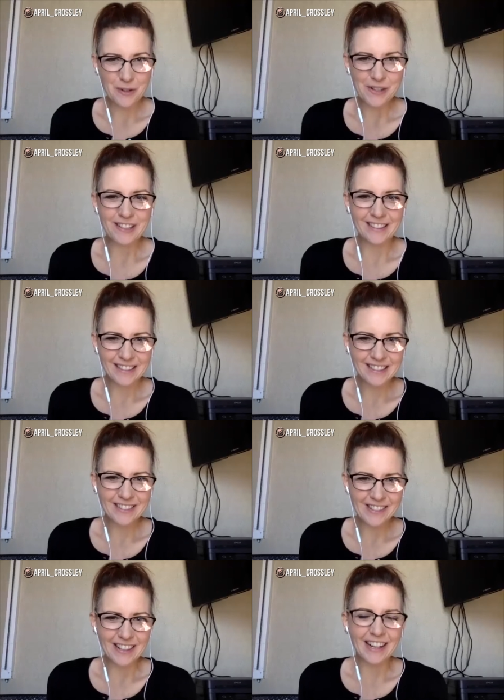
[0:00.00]
Cool.
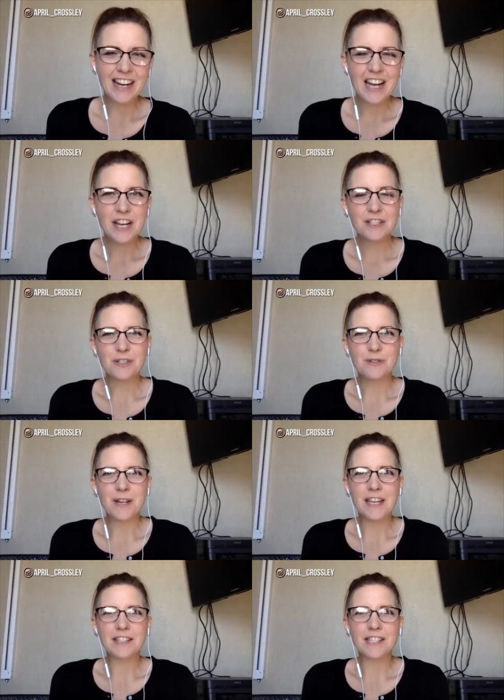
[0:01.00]
Cool. So
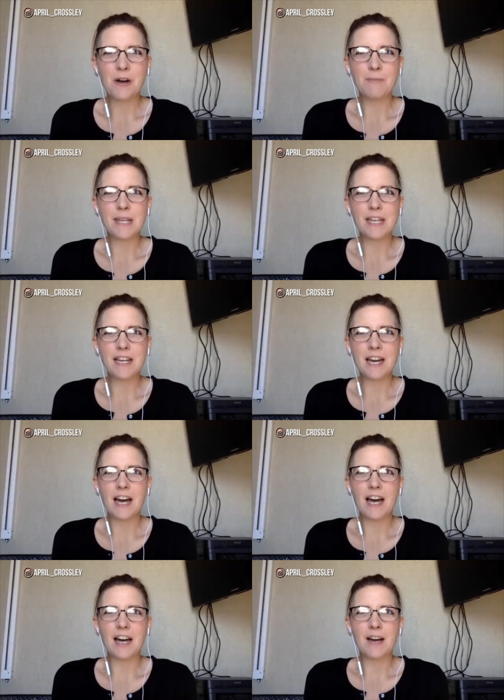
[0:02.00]
uh, tell me
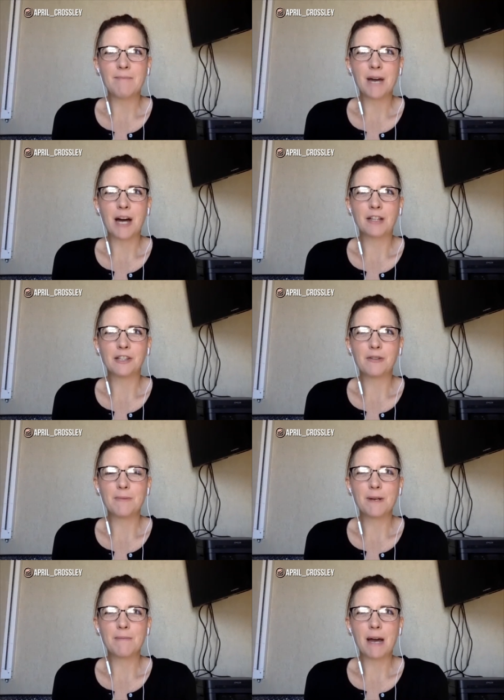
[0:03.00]
um, a little
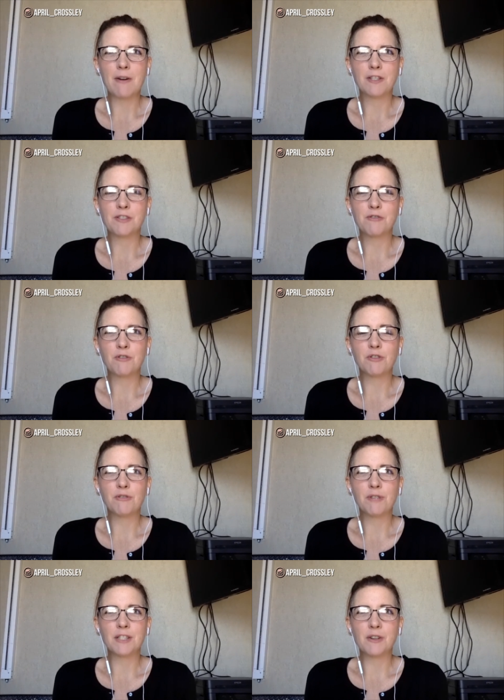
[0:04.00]
bit about so your
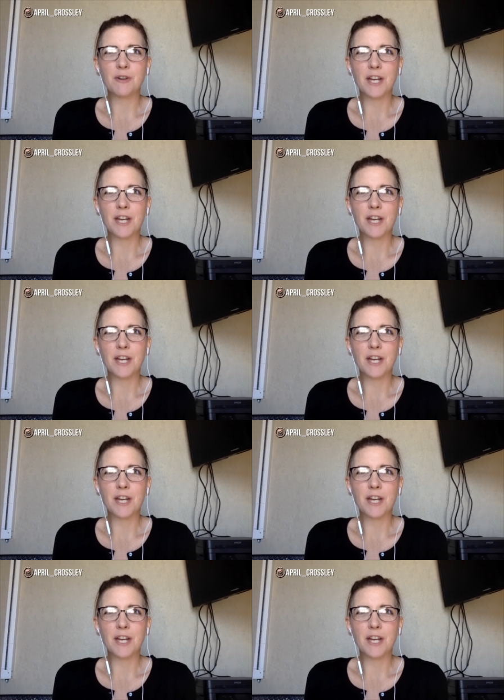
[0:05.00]
units are